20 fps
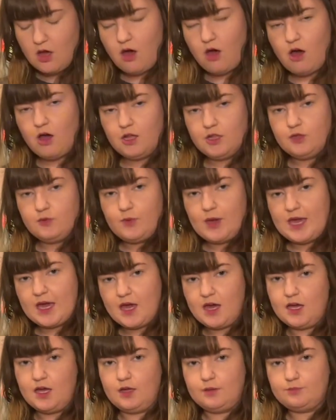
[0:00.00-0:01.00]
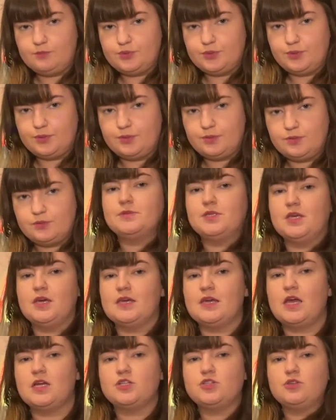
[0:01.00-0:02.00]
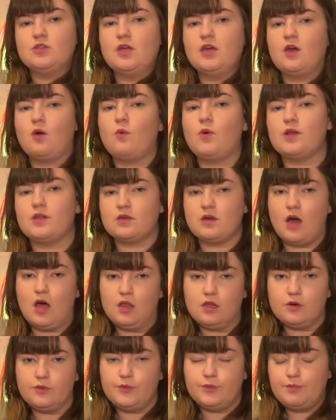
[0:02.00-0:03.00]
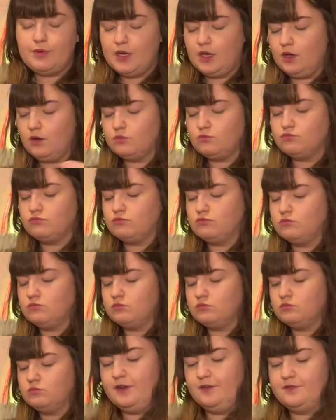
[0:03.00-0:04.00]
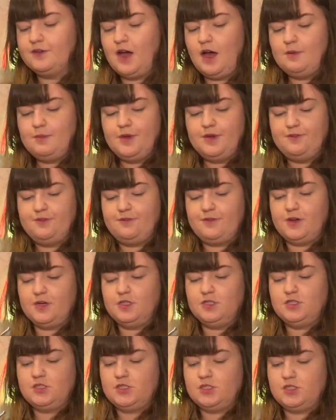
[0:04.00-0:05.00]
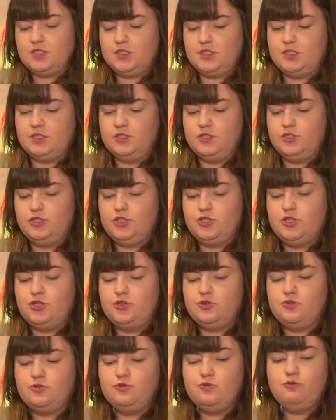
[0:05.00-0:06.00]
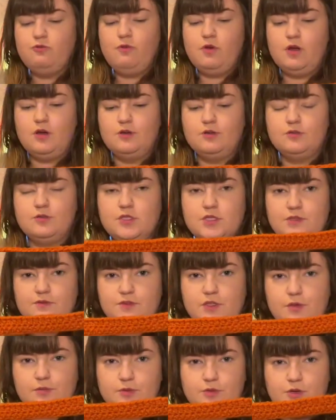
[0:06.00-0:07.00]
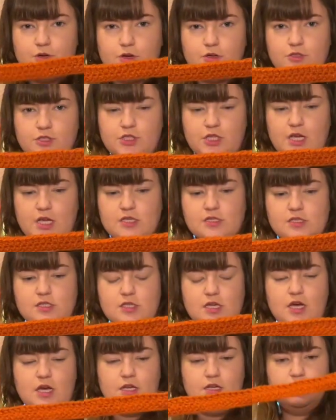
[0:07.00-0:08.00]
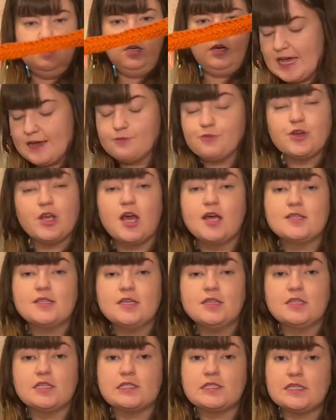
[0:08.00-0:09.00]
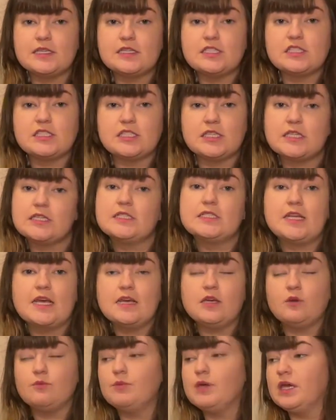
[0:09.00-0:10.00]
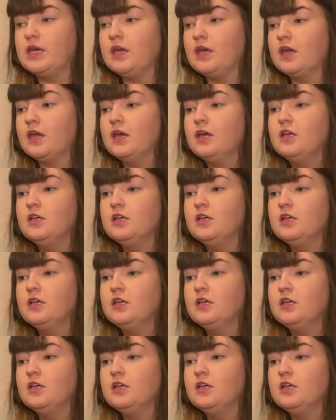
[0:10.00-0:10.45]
all the way up until I get to like where the collar would be. Right, I've got my first 2 rows of double crochets done. I am realizing this is gonna take me